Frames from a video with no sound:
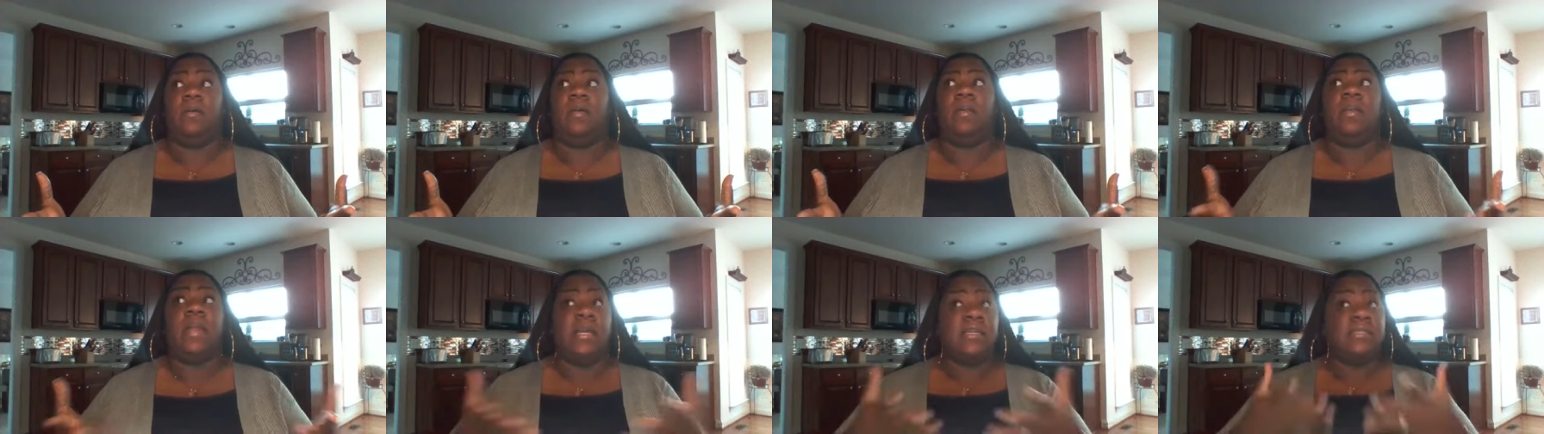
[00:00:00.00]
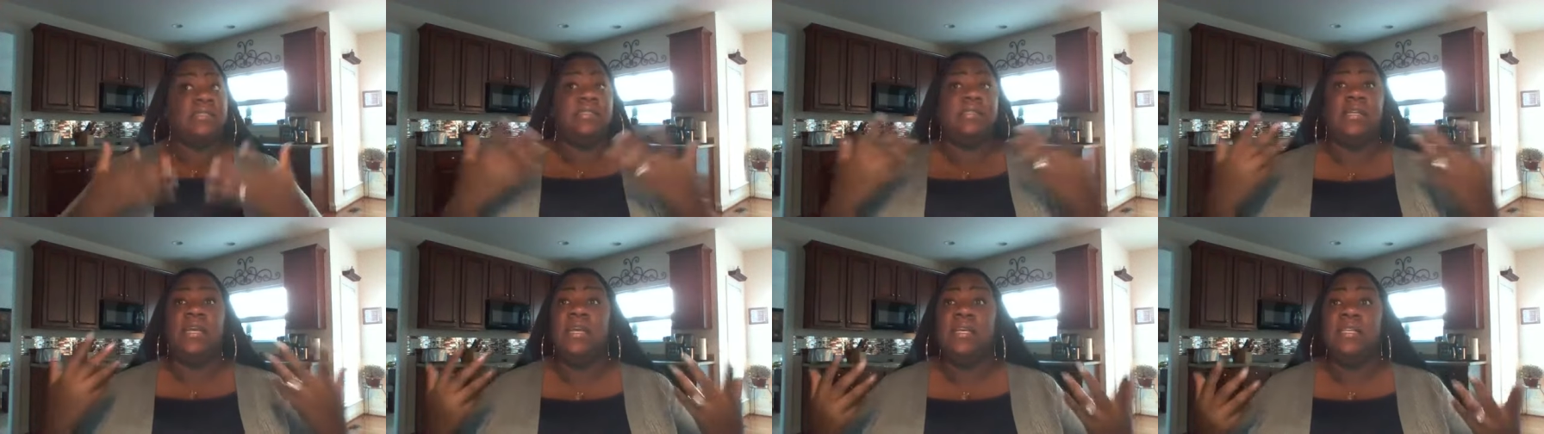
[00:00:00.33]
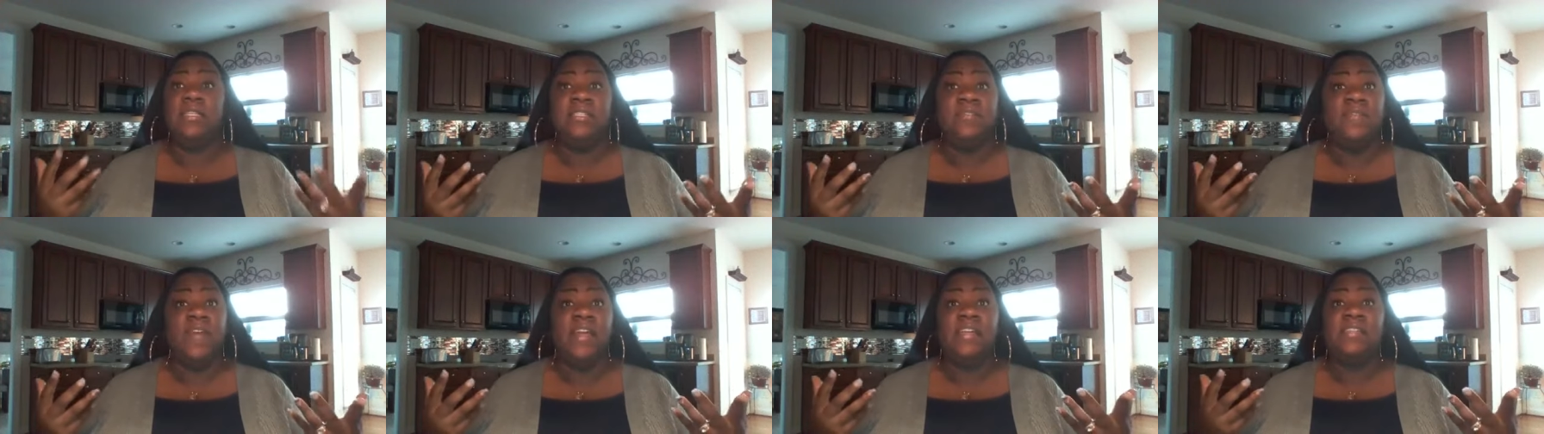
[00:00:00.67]
And I see
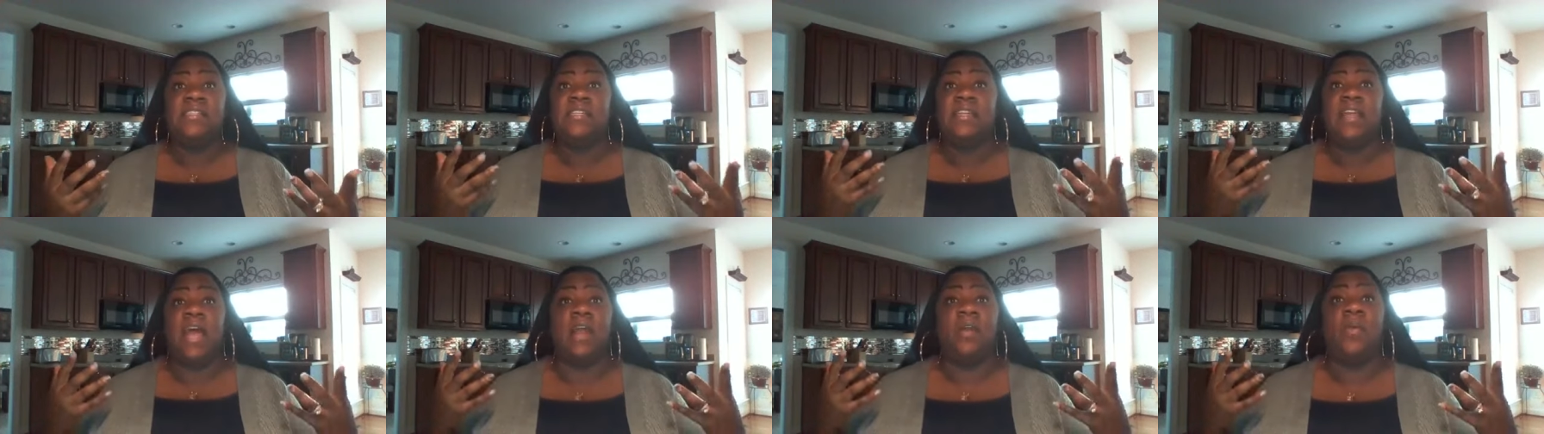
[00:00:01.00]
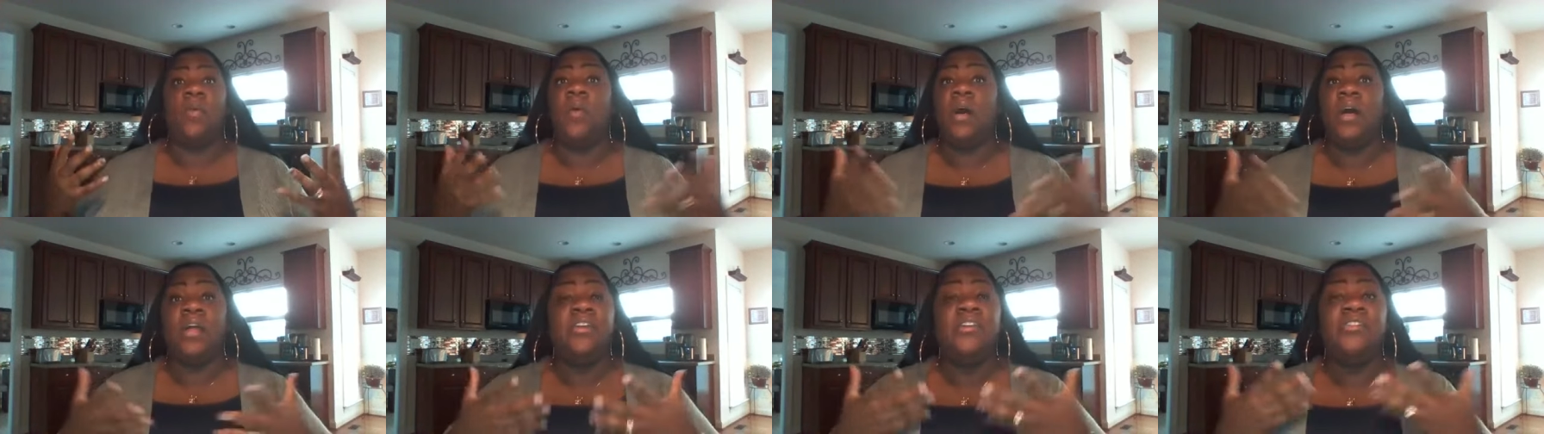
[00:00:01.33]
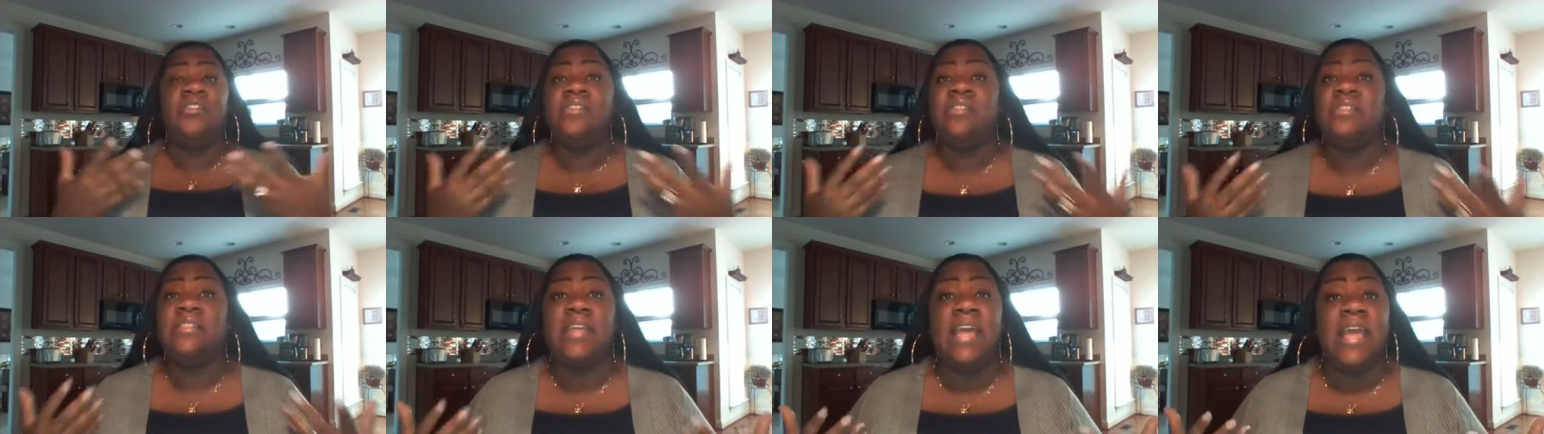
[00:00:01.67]
his face and I don't
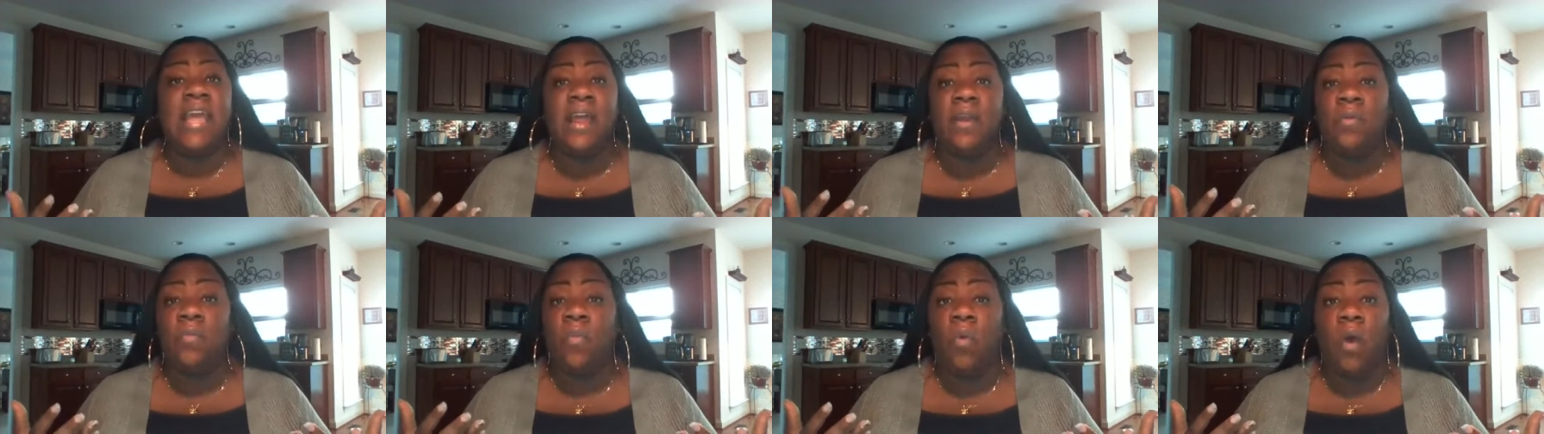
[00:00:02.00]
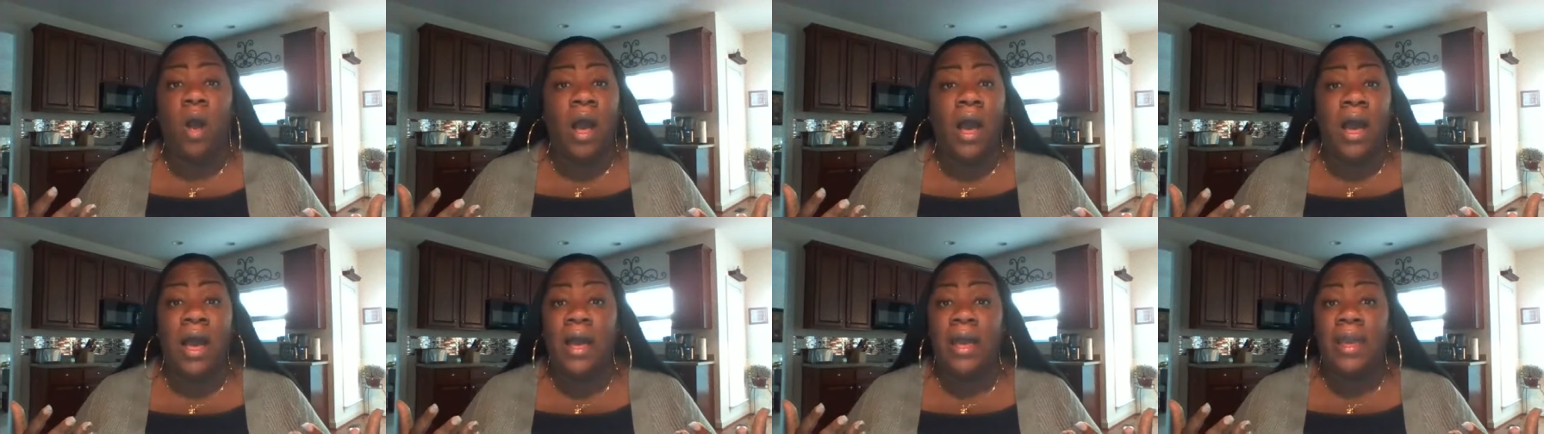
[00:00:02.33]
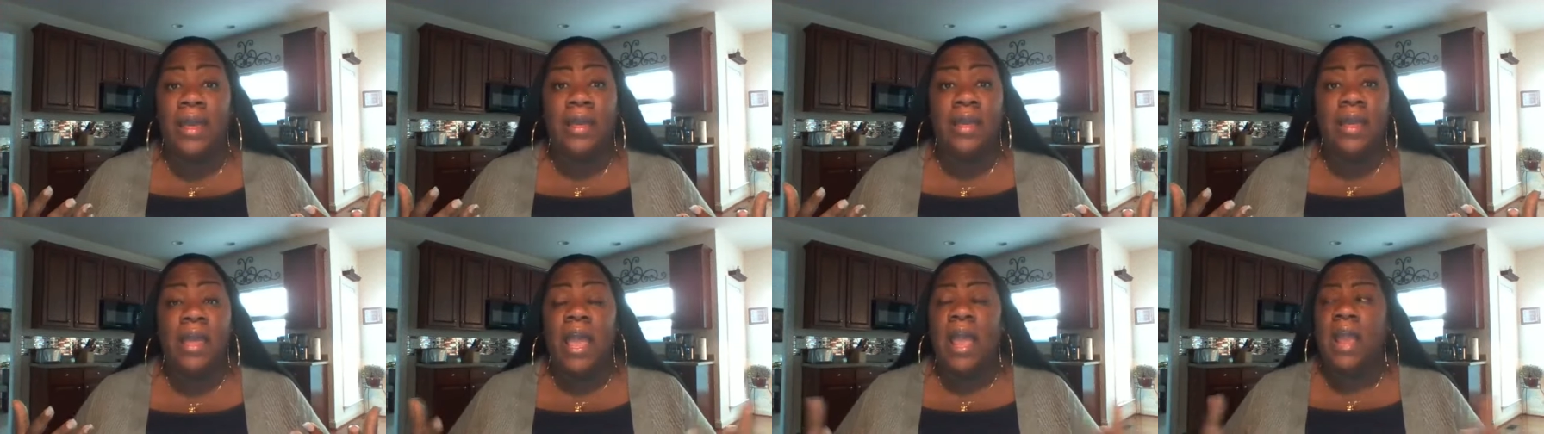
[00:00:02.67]
understand
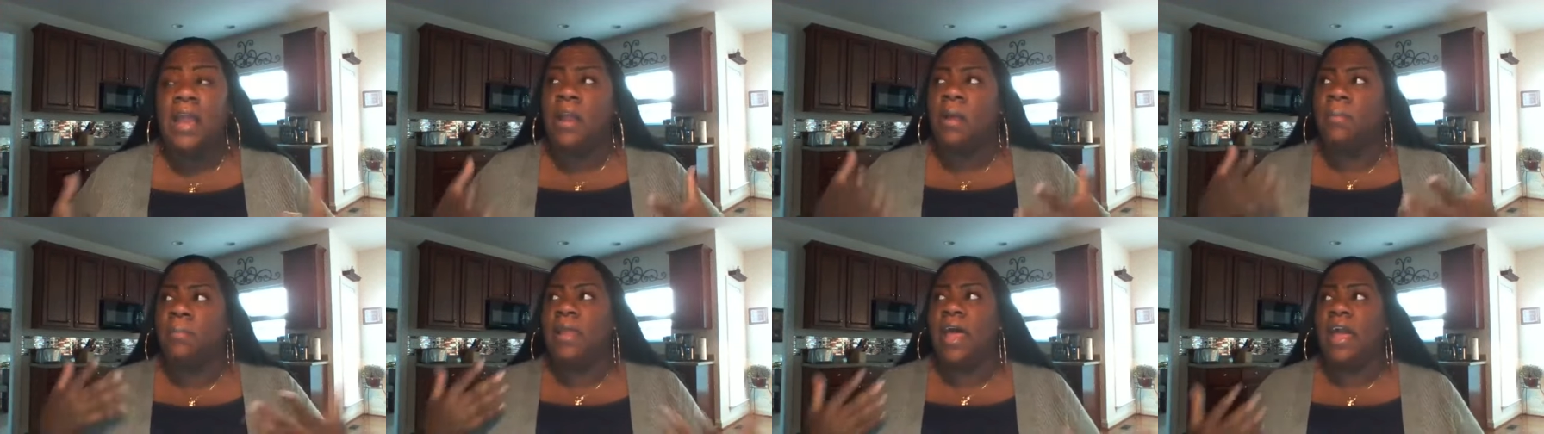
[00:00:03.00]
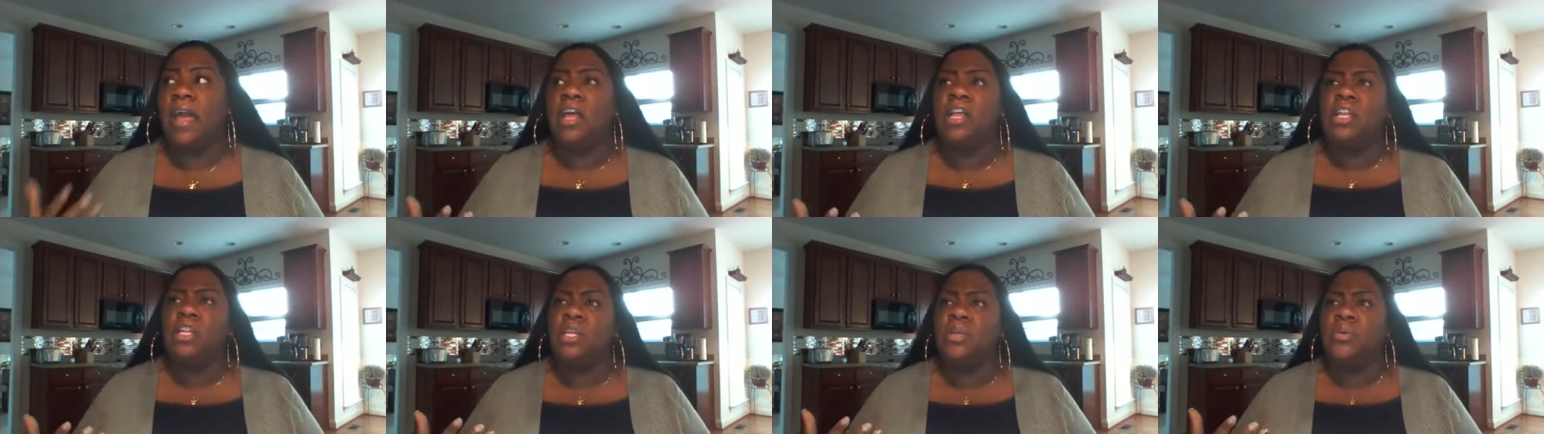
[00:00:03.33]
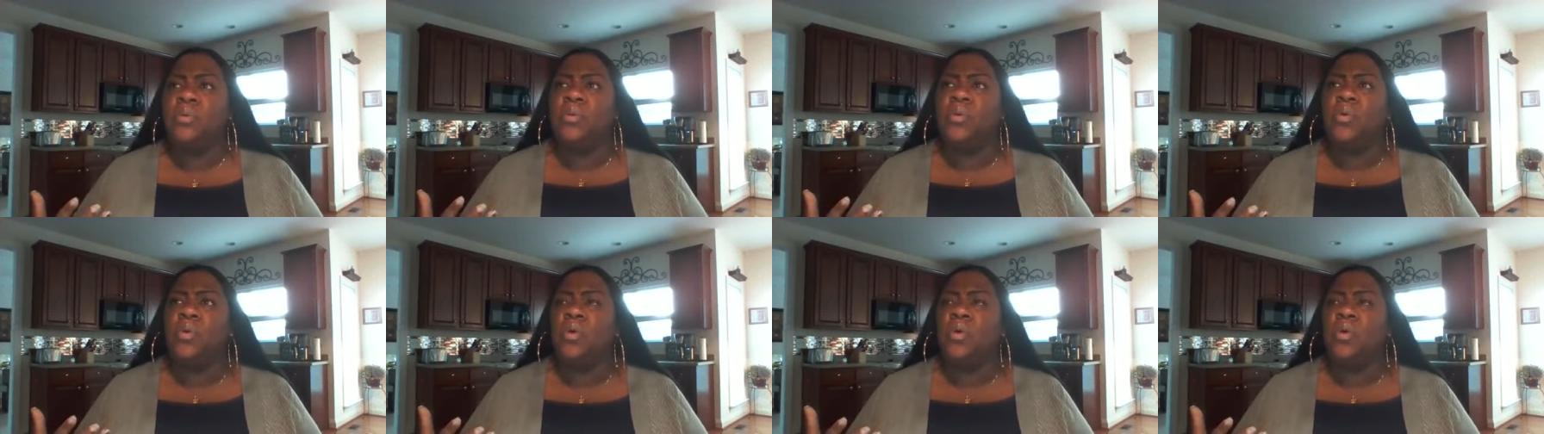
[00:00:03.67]
why. And I'm like a little